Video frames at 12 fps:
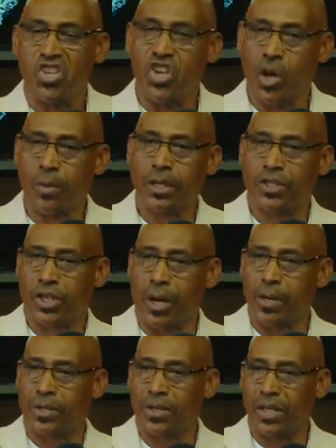You know, the
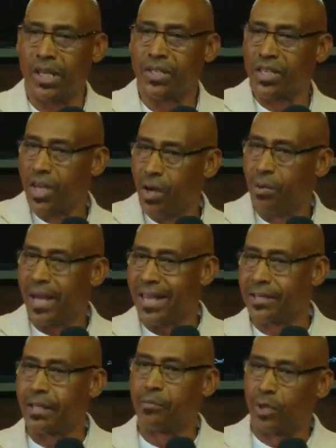church is known
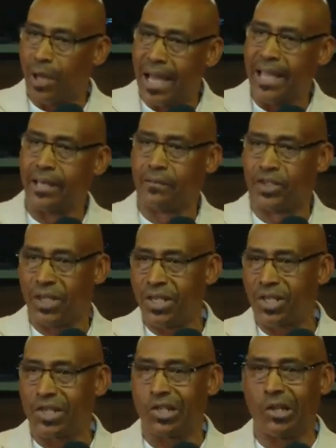as the bride of
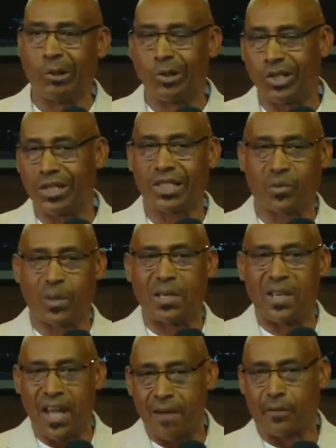Jesus. You know, Jesus
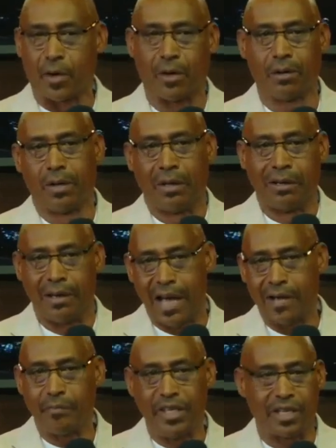would never
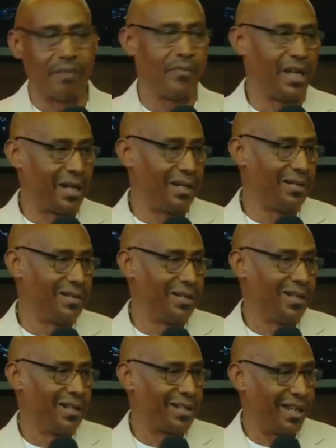not be committed
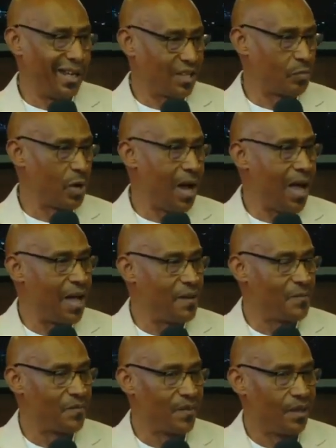to his
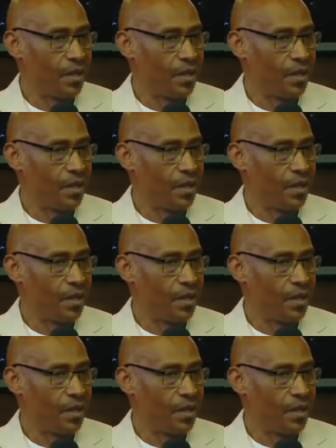bride.